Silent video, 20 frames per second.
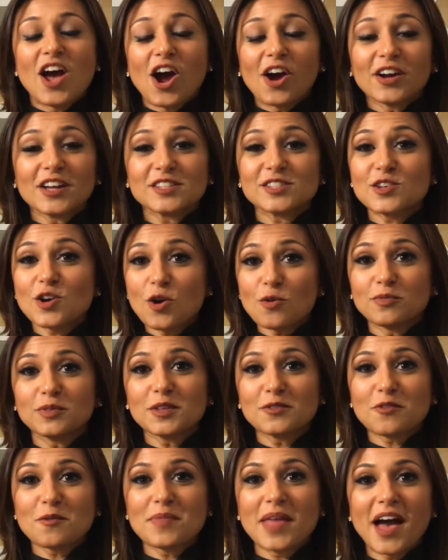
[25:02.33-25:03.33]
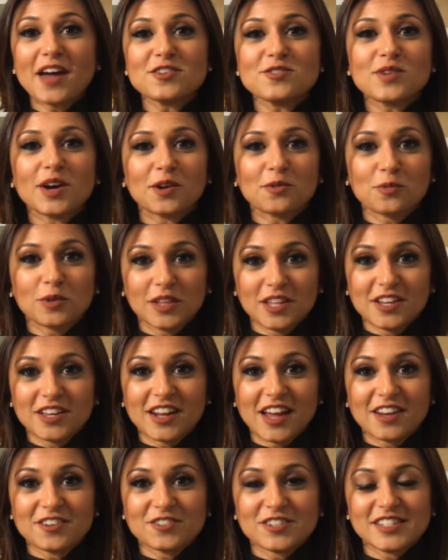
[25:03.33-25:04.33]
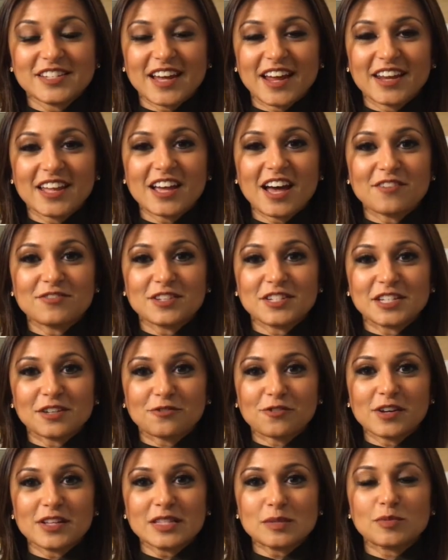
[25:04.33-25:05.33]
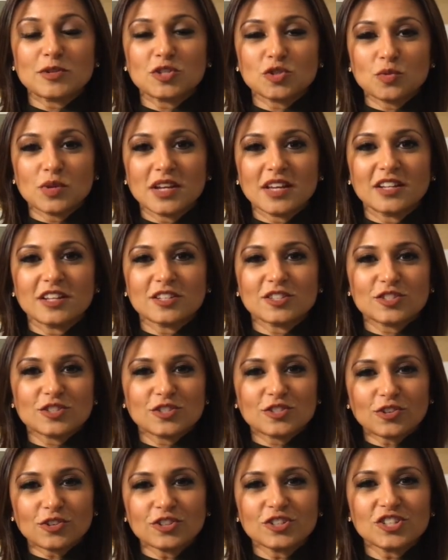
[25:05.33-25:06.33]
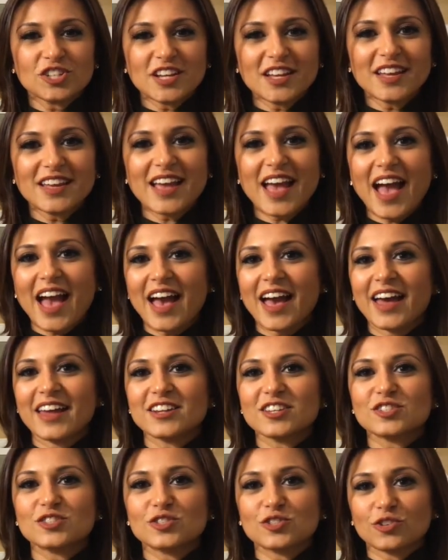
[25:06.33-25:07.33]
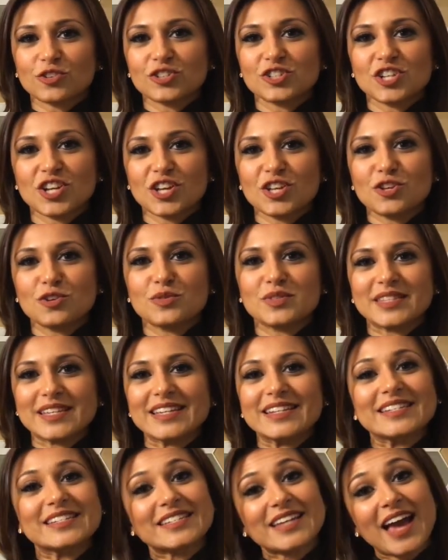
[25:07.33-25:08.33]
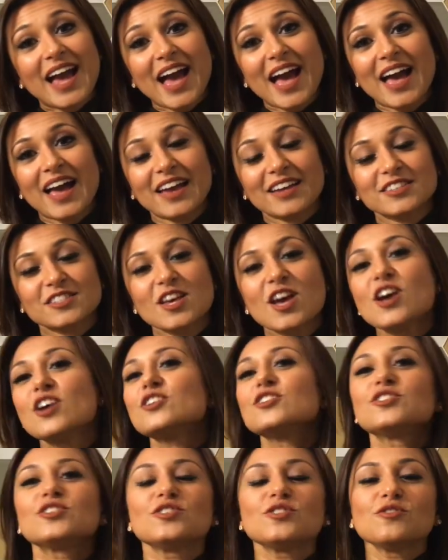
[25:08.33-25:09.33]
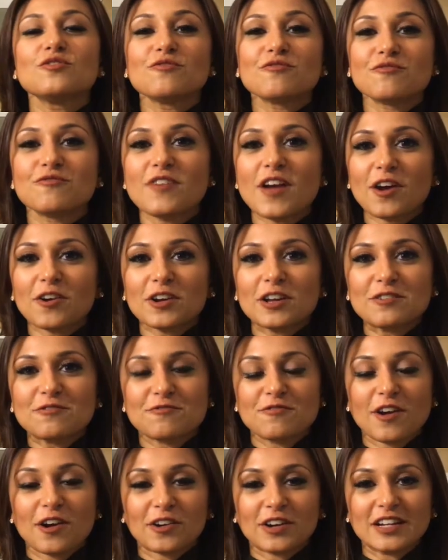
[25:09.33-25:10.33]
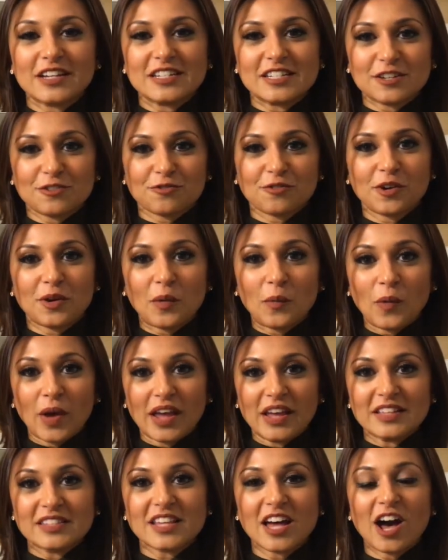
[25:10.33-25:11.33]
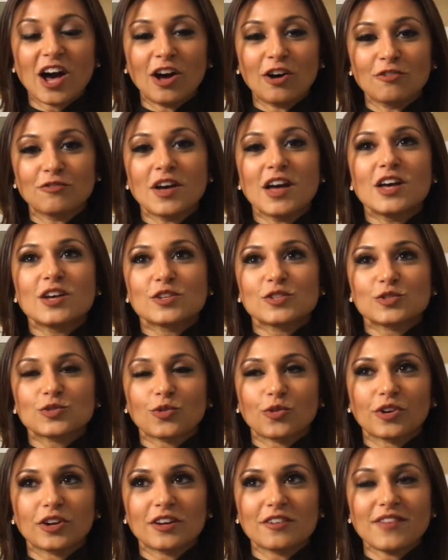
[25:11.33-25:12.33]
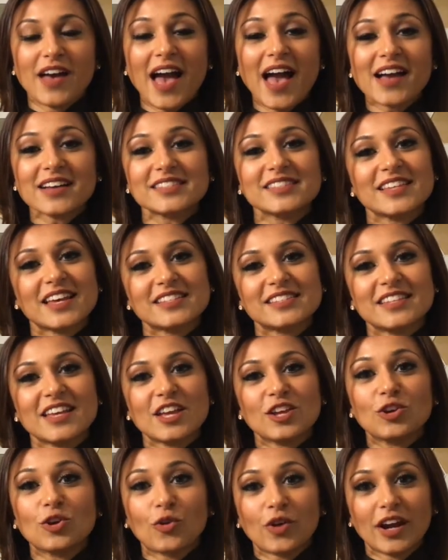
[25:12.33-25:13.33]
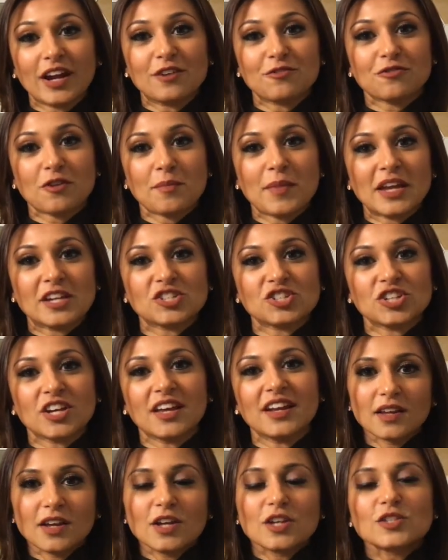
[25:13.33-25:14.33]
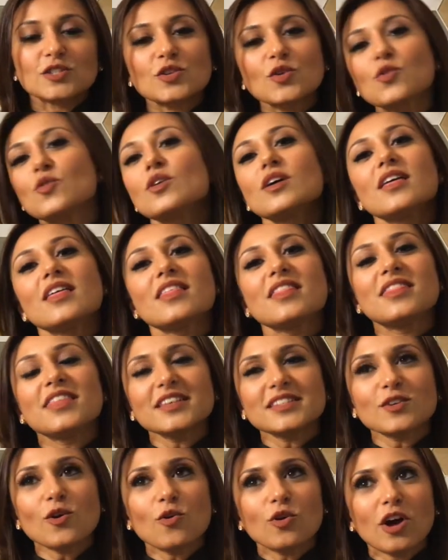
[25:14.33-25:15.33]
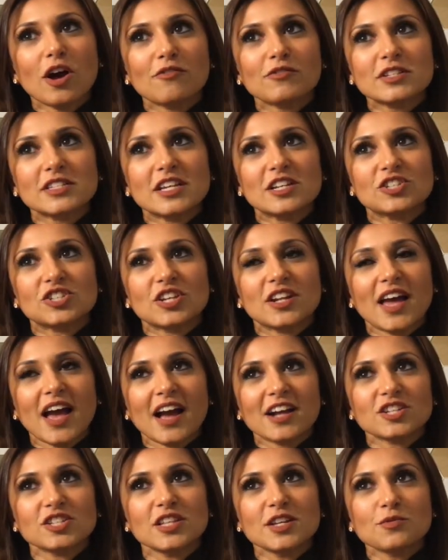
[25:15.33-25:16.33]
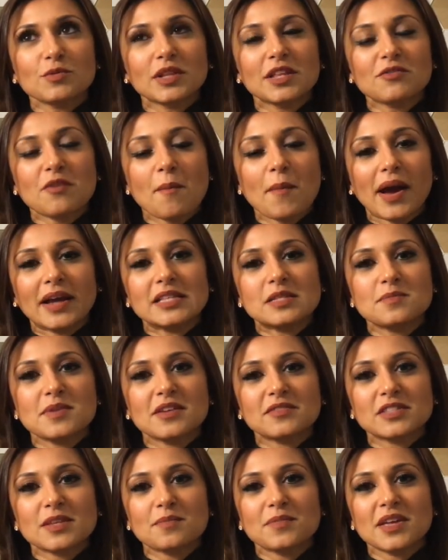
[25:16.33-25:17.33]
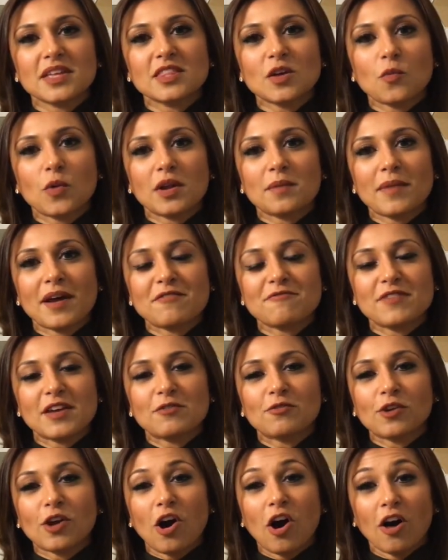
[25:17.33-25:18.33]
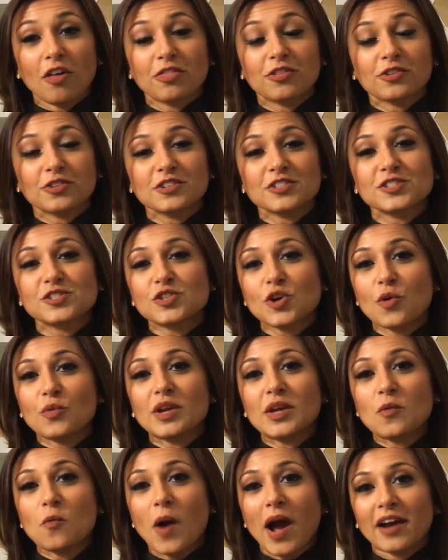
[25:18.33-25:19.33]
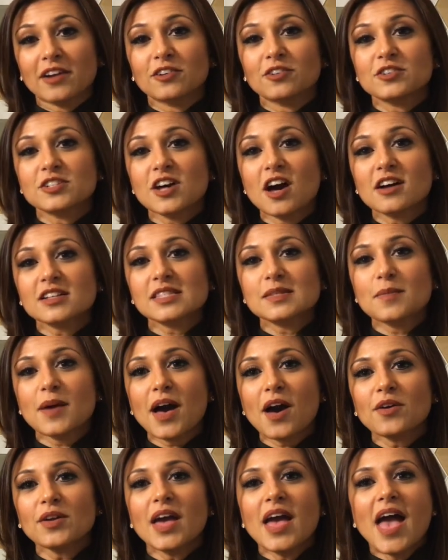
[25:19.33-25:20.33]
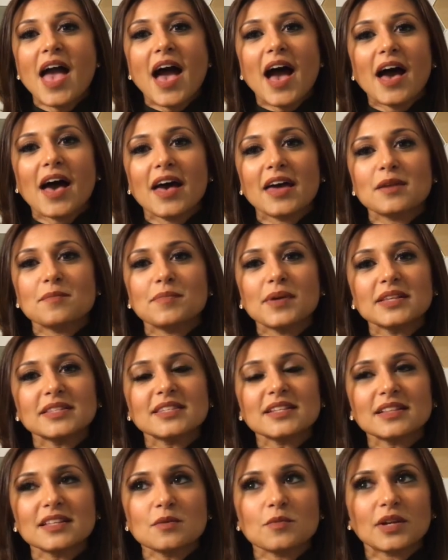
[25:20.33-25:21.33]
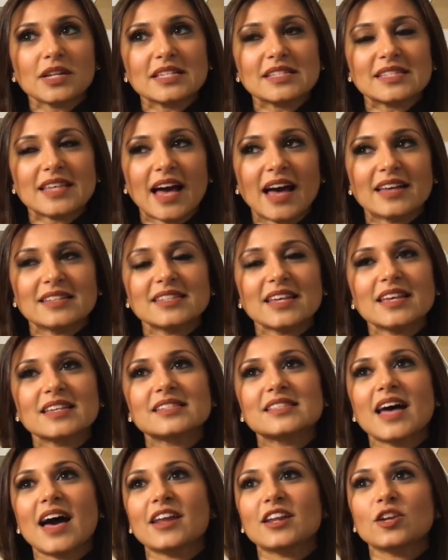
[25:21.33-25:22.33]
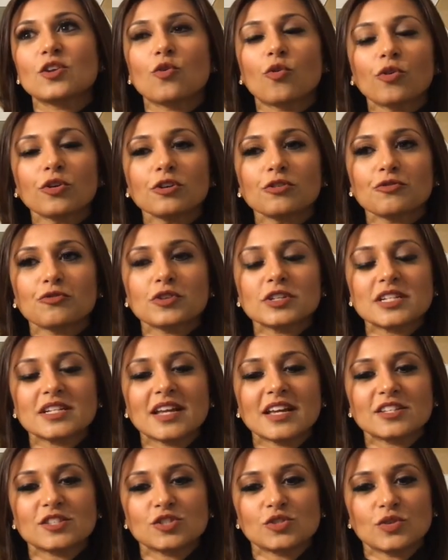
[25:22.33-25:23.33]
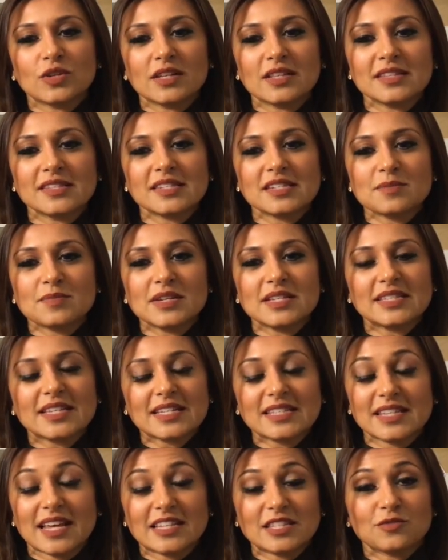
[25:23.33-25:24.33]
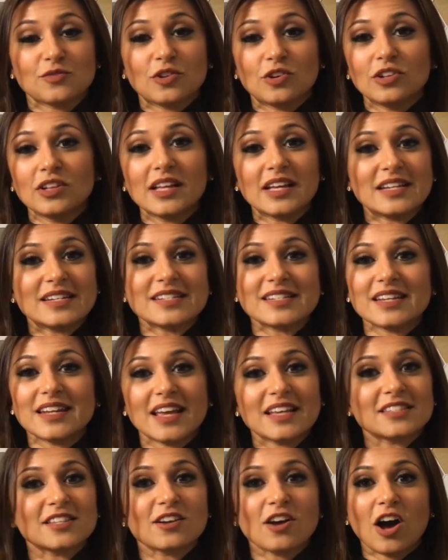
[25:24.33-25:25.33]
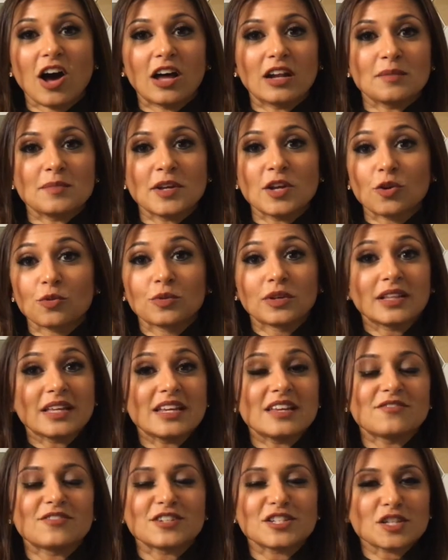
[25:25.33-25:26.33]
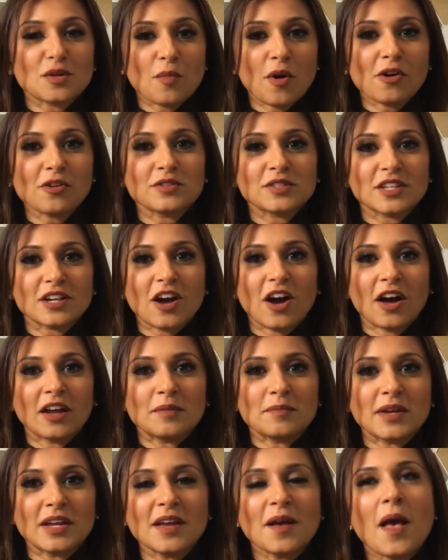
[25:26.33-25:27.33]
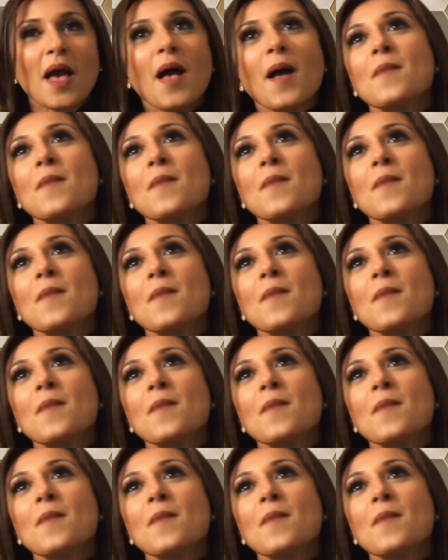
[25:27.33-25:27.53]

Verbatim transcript: All right, so hopefully from that you got a really good understanding of the difference between searching and searching using tags. Two very, very different ways of sort of accessing your information. So this whole conversation actually really reminds me of something that one of my favorite authors, Tony Wagner, talks about. And basically what he says is that in order for today's students to be successful in today's economy or really even tomorrow's economy,